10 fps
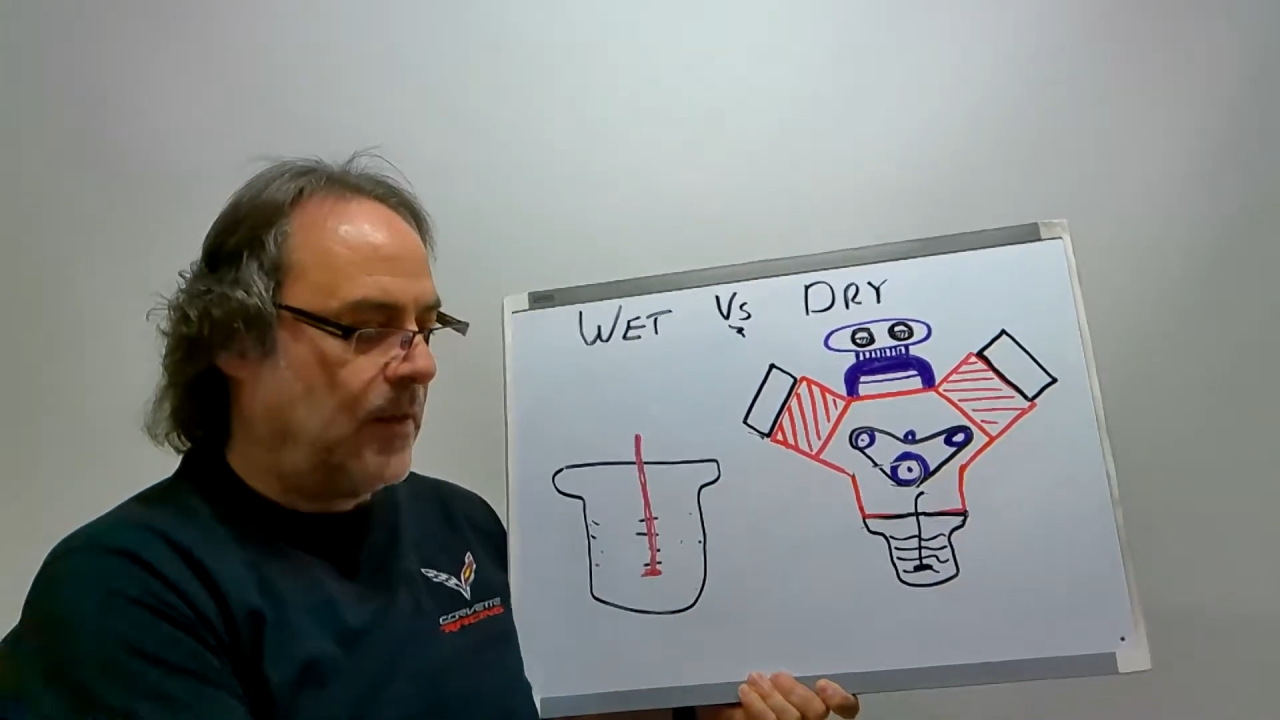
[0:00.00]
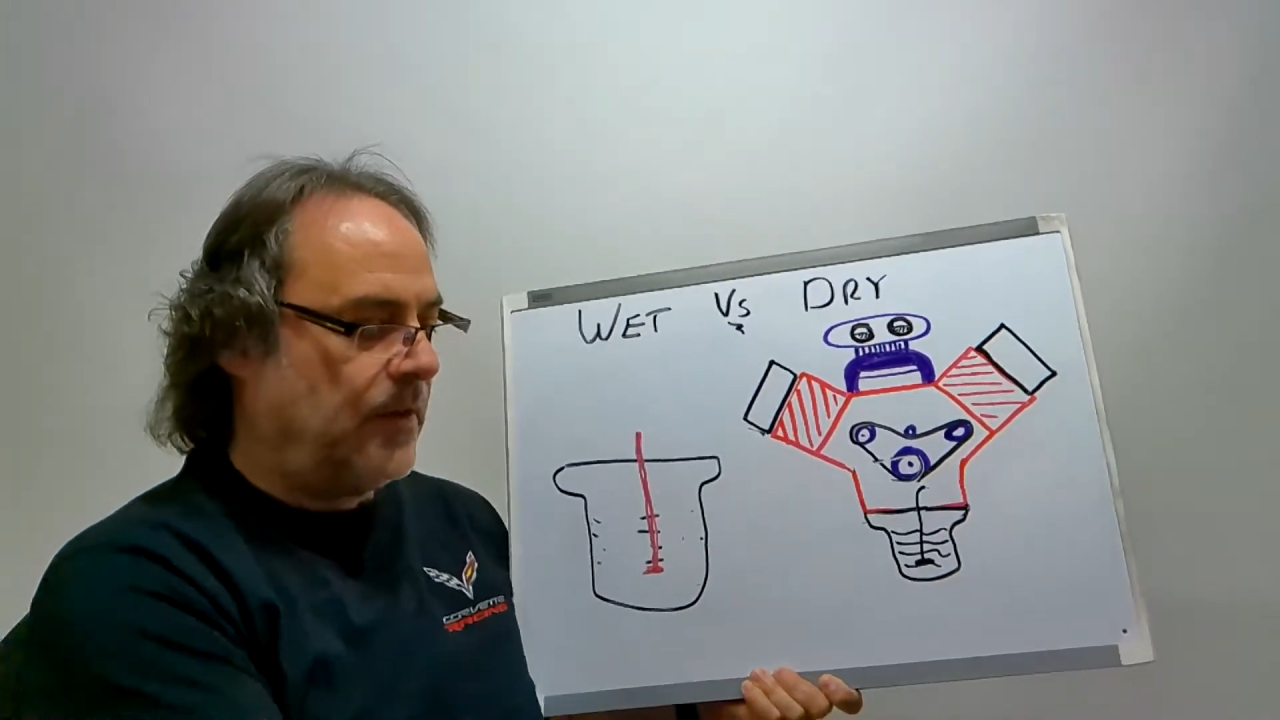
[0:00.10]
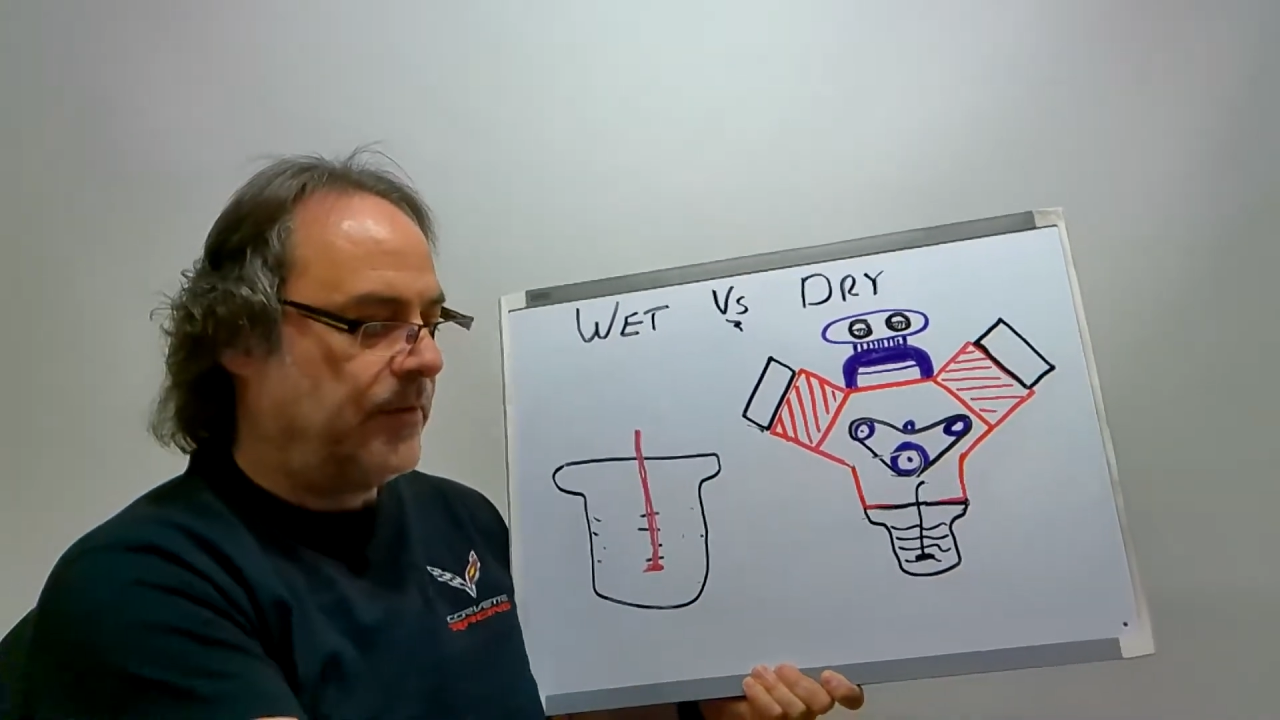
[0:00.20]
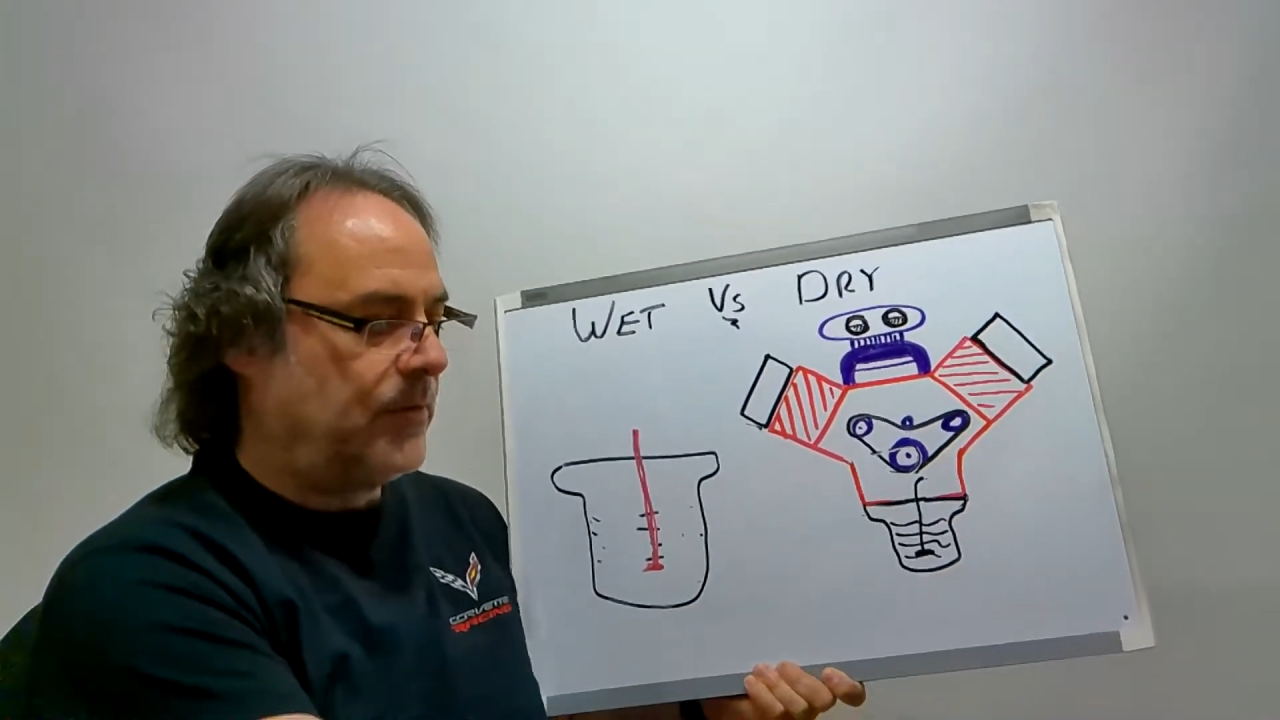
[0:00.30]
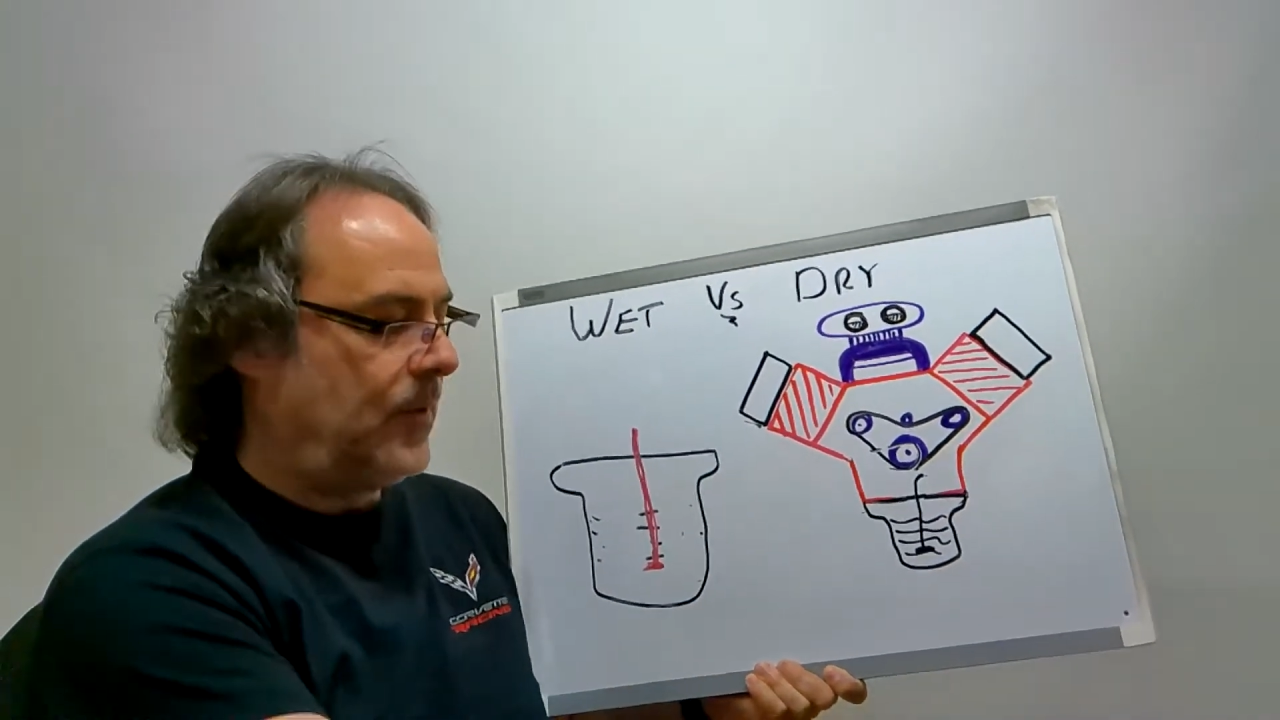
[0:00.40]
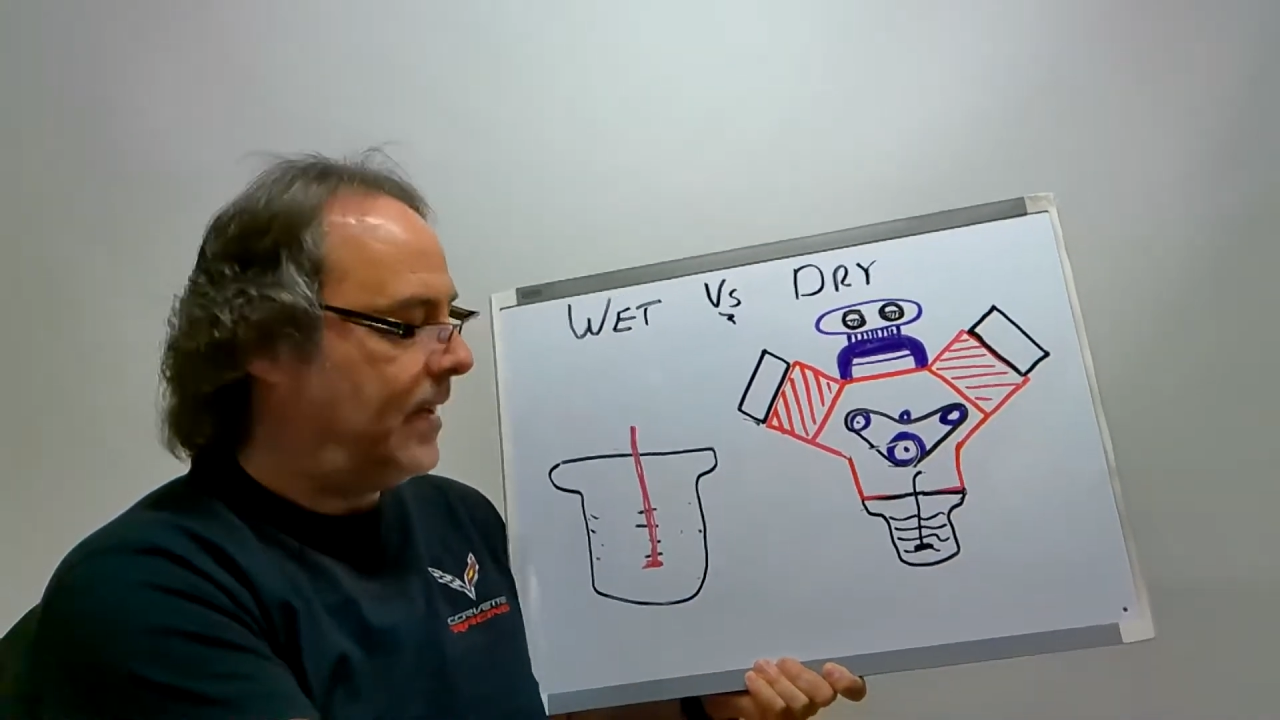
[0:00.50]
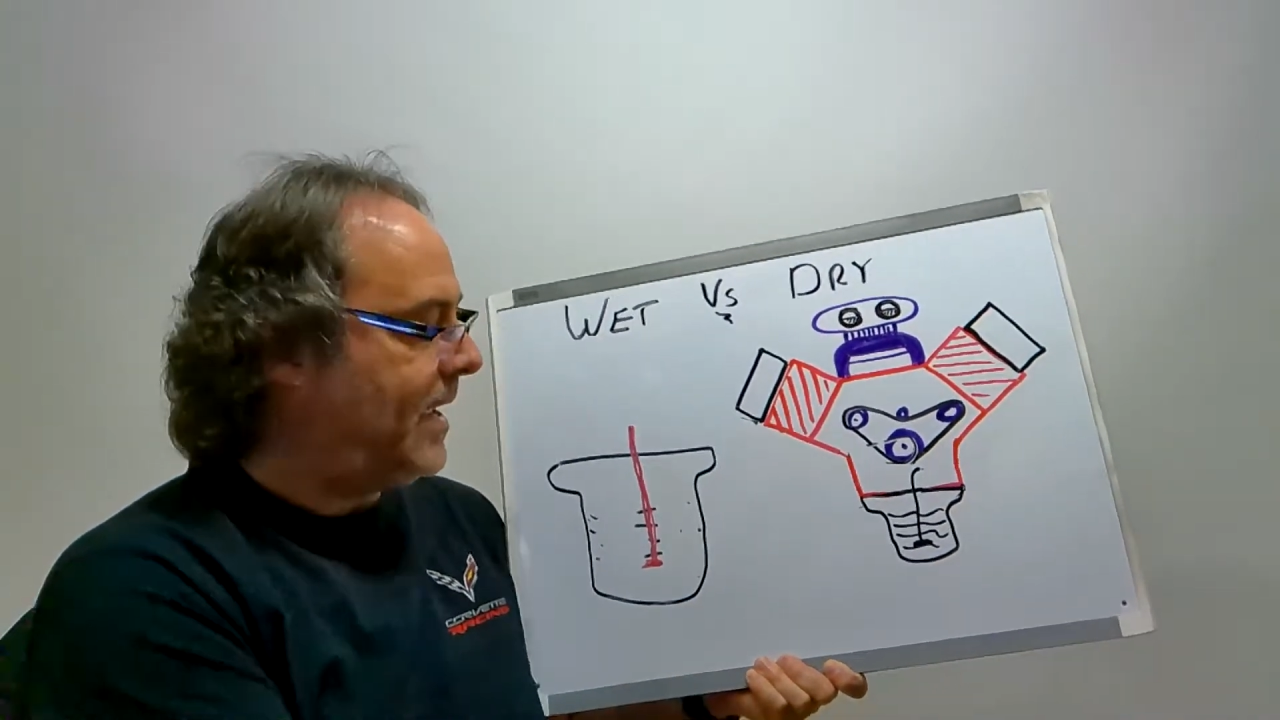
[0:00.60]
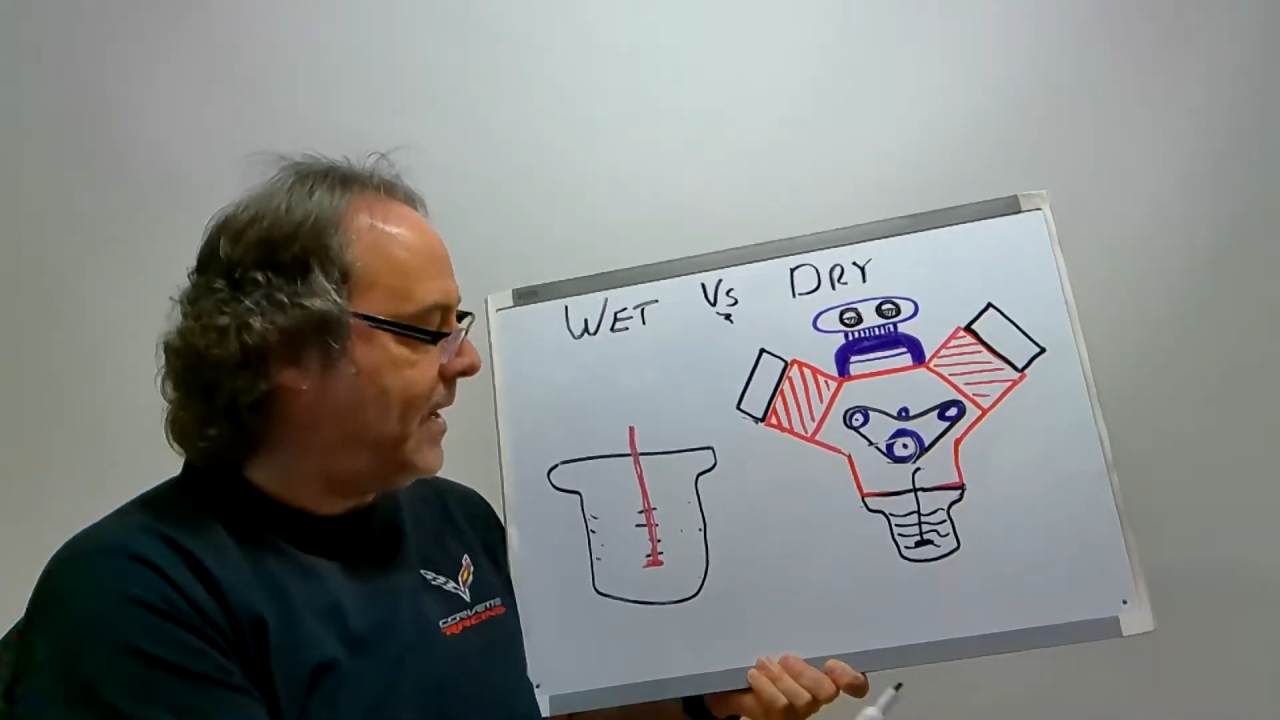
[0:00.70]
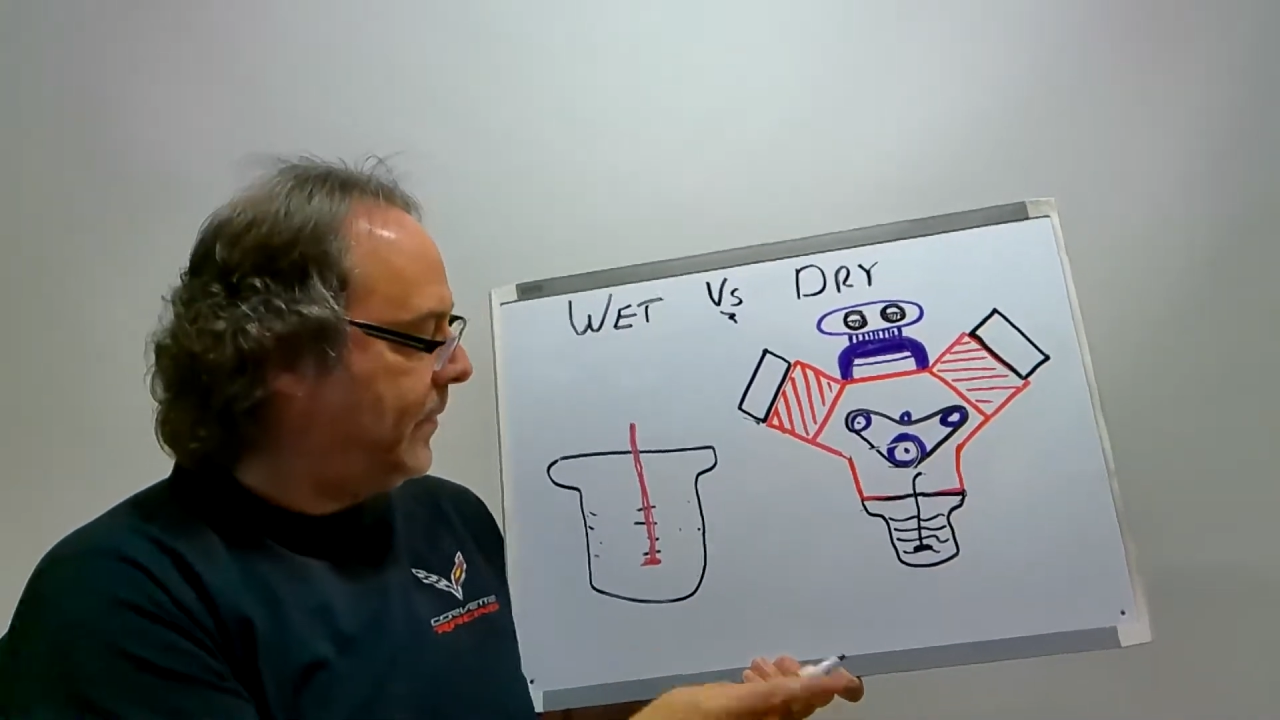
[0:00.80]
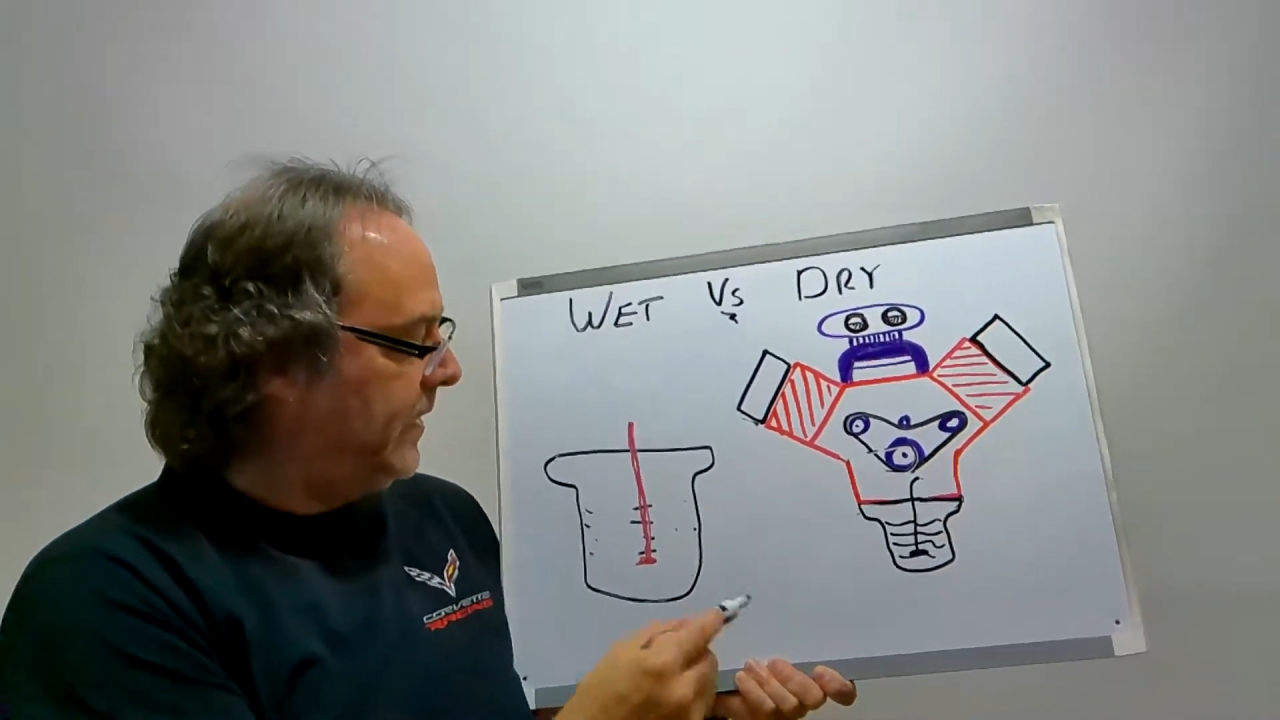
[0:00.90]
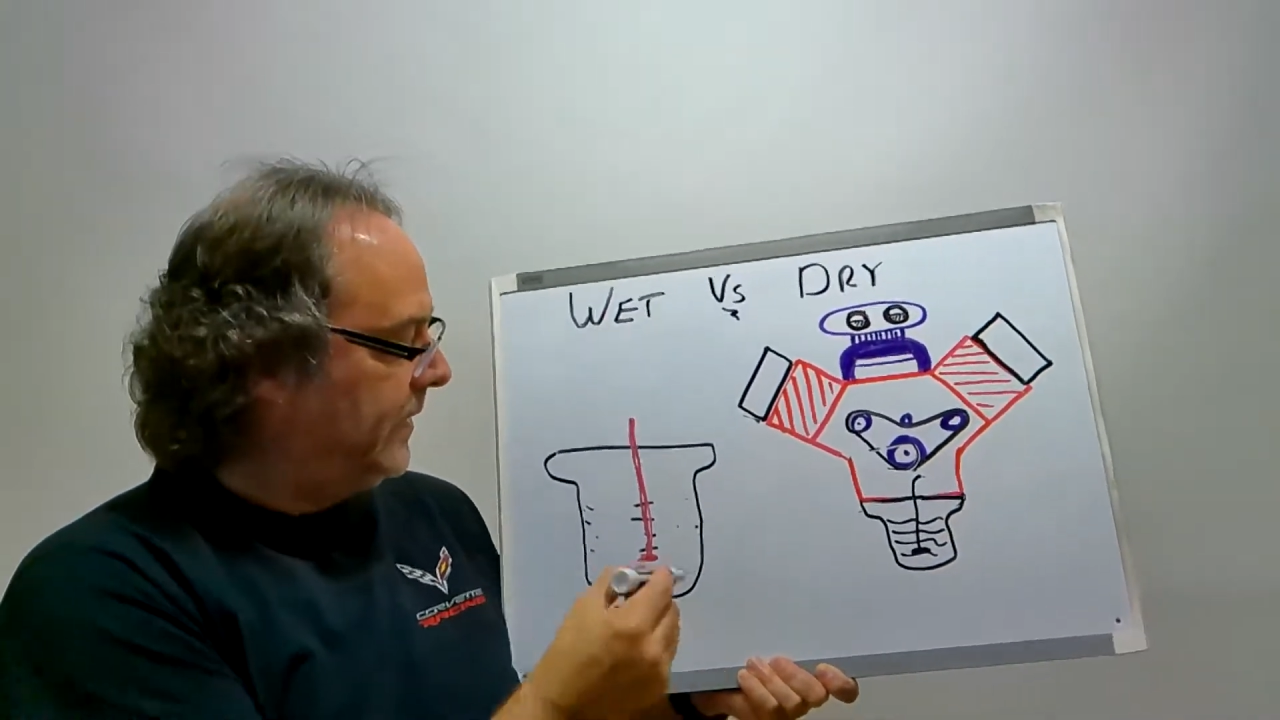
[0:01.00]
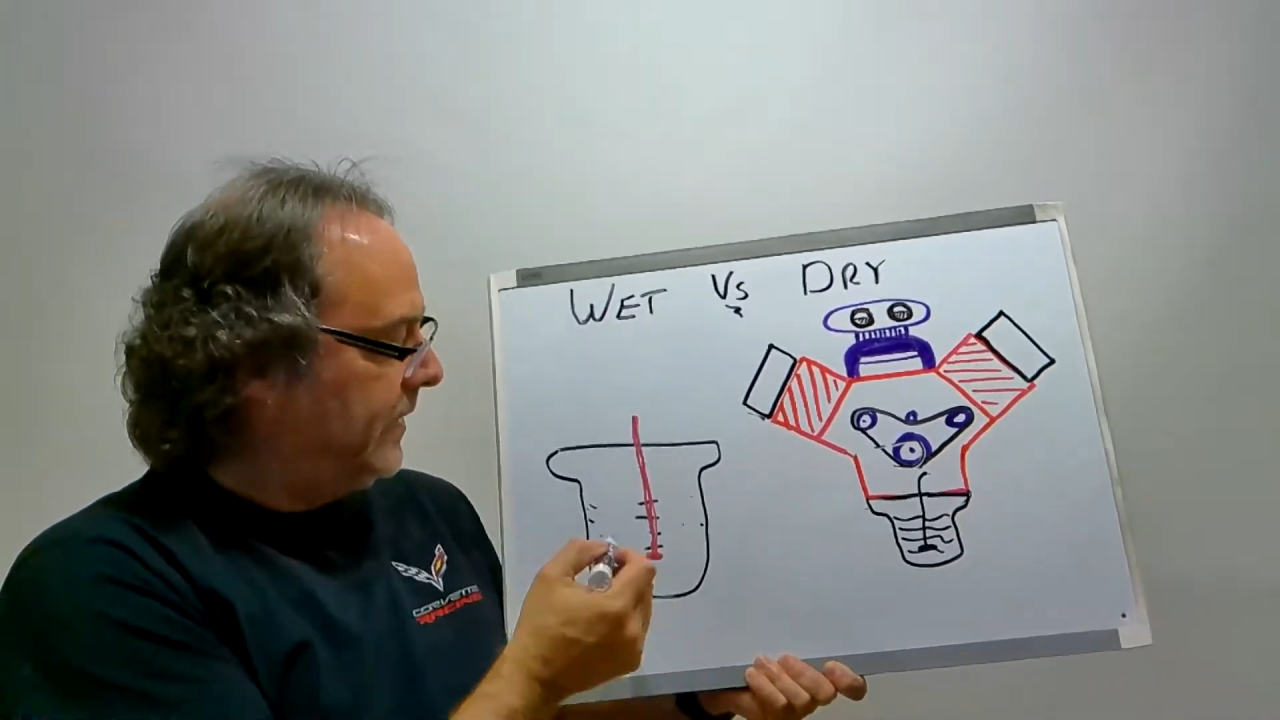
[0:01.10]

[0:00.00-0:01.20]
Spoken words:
So what happens